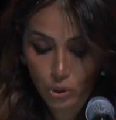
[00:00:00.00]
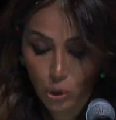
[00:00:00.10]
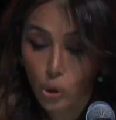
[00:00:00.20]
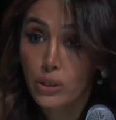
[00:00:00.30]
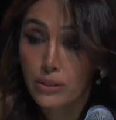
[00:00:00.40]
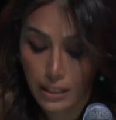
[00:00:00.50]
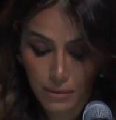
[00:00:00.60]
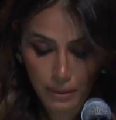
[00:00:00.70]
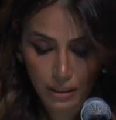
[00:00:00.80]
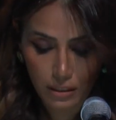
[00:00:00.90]
coins
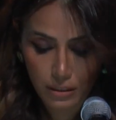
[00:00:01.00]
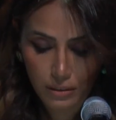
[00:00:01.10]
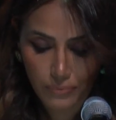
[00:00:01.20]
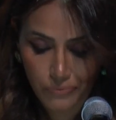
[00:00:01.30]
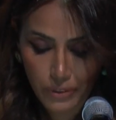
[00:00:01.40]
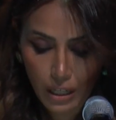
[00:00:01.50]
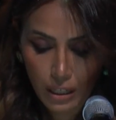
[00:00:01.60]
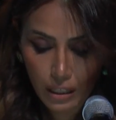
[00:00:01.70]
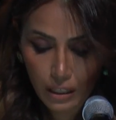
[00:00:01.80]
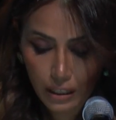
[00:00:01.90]
and medals,
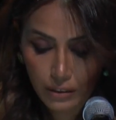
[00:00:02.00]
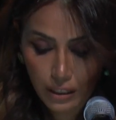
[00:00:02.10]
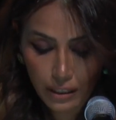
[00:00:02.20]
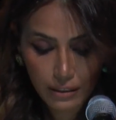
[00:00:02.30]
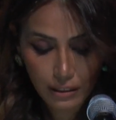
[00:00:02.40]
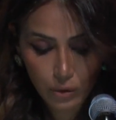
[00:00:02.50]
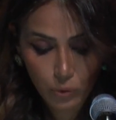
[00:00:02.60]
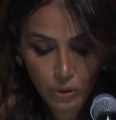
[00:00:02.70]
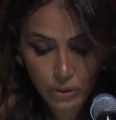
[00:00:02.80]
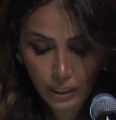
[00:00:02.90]
and currently
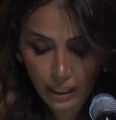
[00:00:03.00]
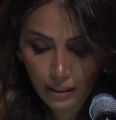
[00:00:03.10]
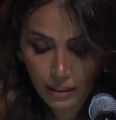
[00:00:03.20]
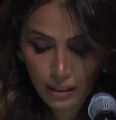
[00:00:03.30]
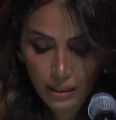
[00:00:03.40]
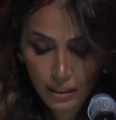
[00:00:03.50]
works at